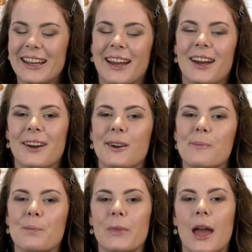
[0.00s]

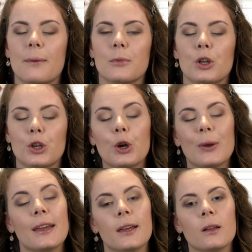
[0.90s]
I'm going to go
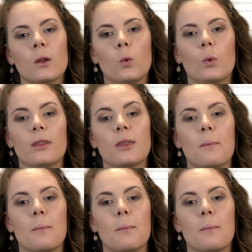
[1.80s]
in with